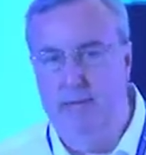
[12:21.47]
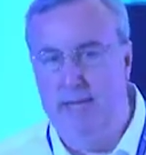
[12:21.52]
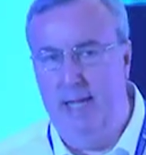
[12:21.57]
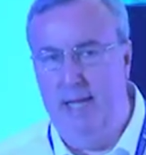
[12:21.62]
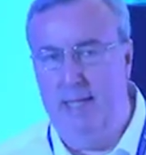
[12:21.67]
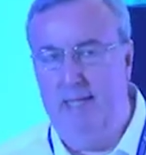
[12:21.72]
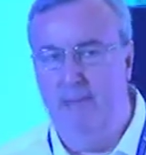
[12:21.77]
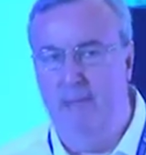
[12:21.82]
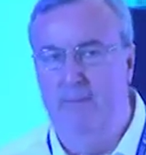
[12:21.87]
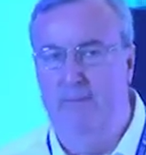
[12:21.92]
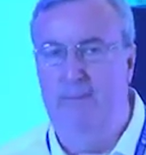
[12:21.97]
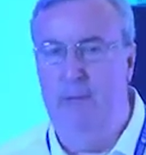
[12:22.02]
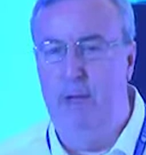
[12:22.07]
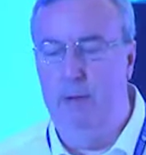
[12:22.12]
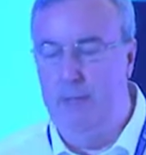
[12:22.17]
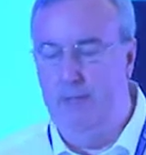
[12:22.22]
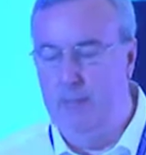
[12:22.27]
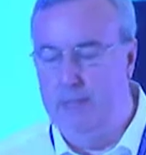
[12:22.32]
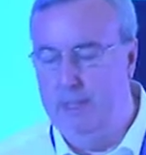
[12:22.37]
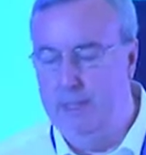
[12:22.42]
tended to
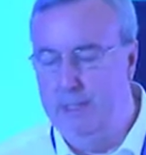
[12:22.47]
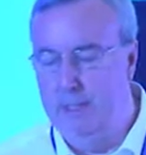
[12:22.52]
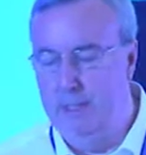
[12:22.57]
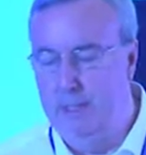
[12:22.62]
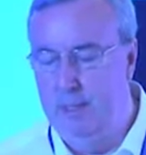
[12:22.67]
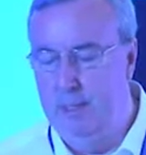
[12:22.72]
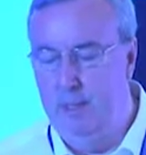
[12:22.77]
focus